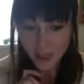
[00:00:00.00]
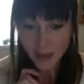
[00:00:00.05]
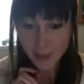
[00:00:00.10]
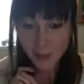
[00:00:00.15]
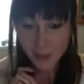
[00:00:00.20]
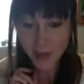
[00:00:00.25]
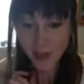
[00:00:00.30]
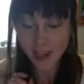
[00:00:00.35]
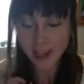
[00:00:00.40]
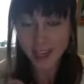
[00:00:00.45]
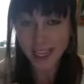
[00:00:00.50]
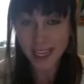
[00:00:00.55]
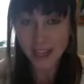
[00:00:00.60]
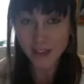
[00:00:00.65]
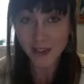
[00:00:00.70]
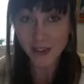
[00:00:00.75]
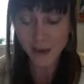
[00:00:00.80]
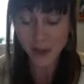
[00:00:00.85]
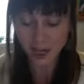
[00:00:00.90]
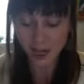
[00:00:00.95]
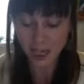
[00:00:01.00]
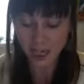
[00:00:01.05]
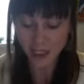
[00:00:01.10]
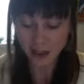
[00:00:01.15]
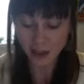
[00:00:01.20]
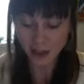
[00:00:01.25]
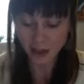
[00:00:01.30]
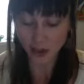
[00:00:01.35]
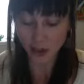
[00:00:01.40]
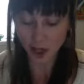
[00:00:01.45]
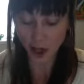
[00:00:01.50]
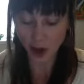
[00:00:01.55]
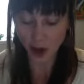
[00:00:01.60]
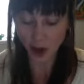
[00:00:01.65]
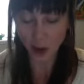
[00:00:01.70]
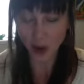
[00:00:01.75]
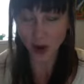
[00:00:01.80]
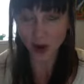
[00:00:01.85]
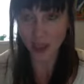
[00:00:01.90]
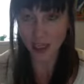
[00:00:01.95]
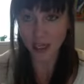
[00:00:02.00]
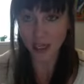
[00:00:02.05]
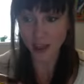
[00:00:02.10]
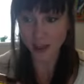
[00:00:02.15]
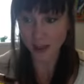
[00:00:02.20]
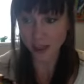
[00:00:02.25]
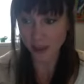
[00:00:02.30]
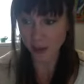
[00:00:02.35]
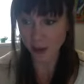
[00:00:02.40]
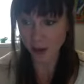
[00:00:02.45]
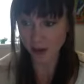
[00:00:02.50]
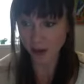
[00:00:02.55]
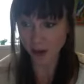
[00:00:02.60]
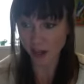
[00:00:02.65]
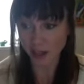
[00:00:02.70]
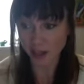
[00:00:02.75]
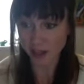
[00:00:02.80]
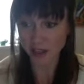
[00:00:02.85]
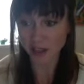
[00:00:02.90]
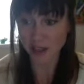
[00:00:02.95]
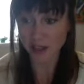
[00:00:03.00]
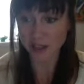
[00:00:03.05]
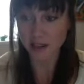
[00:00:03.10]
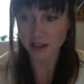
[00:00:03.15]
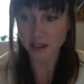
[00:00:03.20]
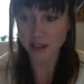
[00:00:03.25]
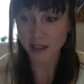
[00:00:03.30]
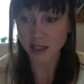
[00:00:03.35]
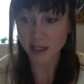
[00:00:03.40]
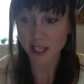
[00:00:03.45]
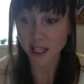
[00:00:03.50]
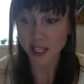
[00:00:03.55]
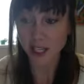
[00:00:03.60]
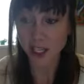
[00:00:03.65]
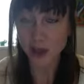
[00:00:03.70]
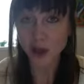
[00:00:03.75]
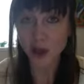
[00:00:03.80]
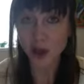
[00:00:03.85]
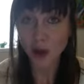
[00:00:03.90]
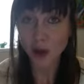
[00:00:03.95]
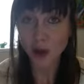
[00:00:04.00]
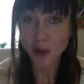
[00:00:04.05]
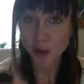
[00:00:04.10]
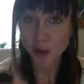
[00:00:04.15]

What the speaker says: But if you guys know anything about frankincense, You know it's a